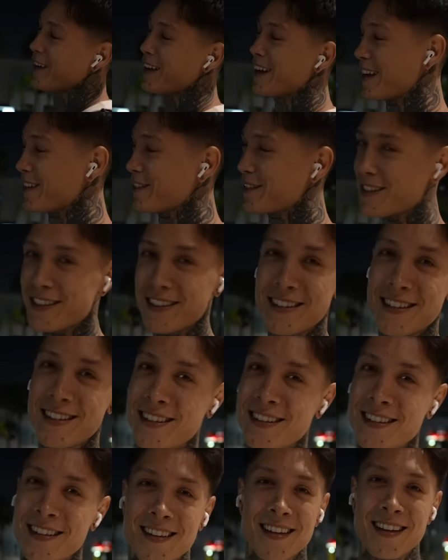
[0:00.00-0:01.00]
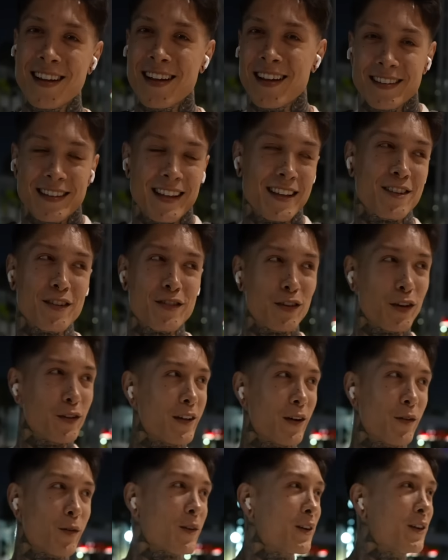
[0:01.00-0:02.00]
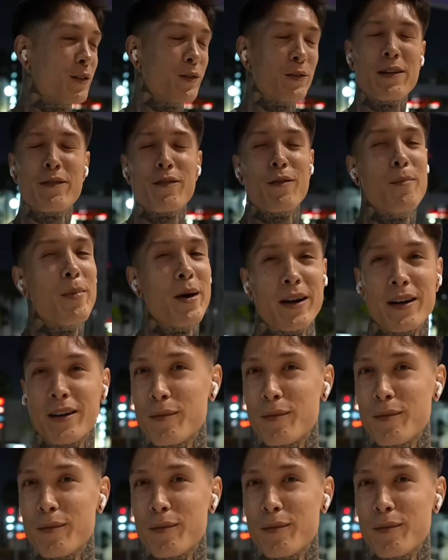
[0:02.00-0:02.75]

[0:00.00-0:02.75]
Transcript: whatever. That just shows that we're gonna do it even better